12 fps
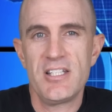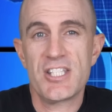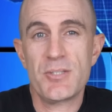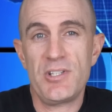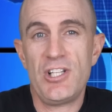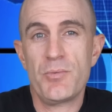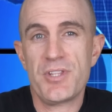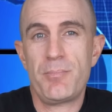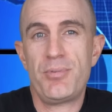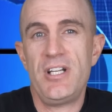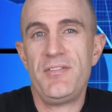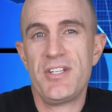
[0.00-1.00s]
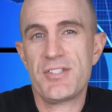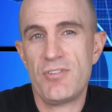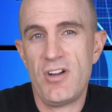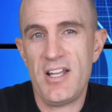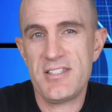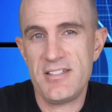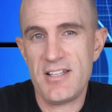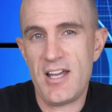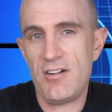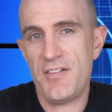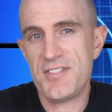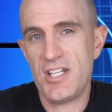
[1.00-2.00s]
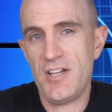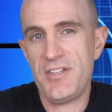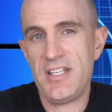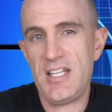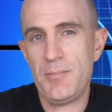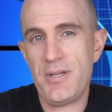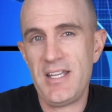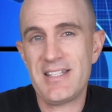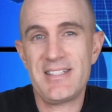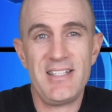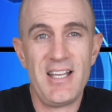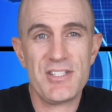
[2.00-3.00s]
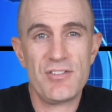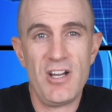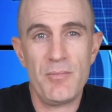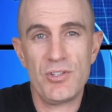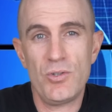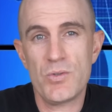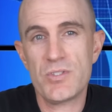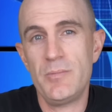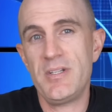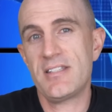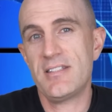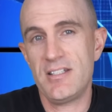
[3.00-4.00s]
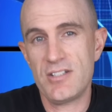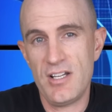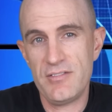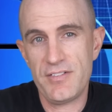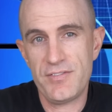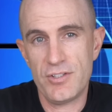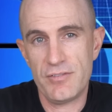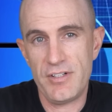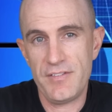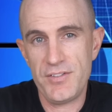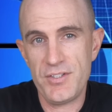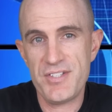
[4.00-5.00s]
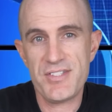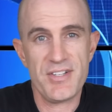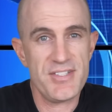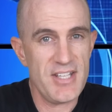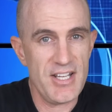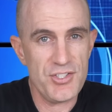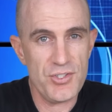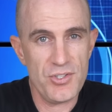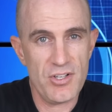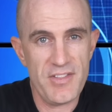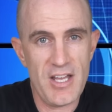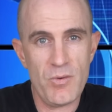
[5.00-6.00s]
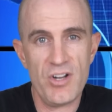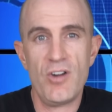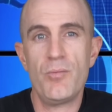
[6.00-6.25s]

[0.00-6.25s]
So along with the previous rides and data I've sent over to InPeak, today's ride will also be sent over for review, so stay tuned on that one.